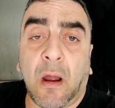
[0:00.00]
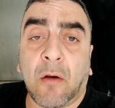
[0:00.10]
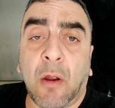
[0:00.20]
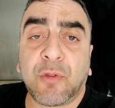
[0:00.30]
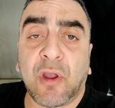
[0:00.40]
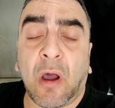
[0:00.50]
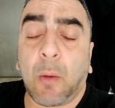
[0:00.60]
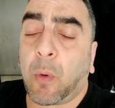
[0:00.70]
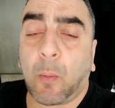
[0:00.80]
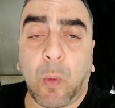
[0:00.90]

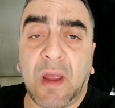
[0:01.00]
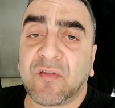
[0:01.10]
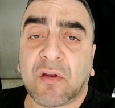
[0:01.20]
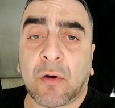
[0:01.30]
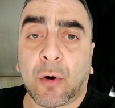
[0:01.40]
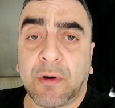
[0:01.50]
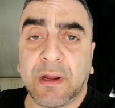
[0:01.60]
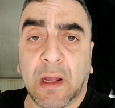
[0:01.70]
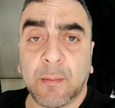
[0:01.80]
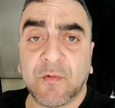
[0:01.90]
RODI. Where's the
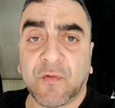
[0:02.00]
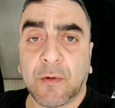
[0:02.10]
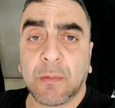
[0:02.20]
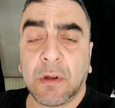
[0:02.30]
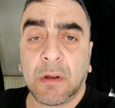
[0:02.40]
chlorine coming from?